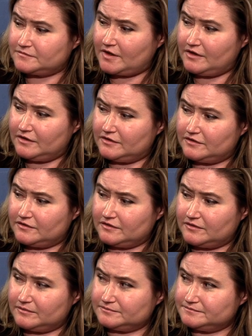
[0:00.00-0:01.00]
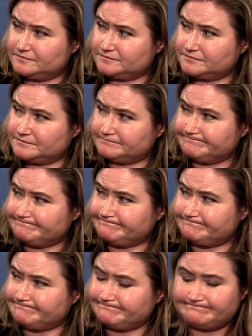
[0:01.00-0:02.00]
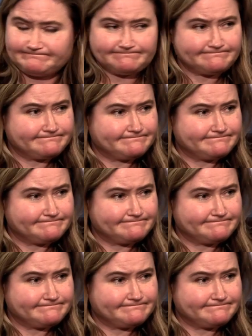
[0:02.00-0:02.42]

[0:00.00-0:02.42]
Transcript: Um, so. Okay, I think that's a,